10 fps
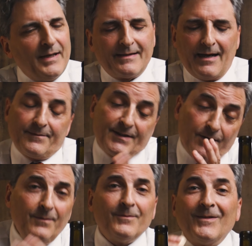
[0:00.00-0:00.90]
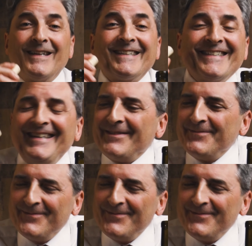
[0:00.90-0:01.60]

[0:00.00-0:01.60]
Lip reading: time. So let's see.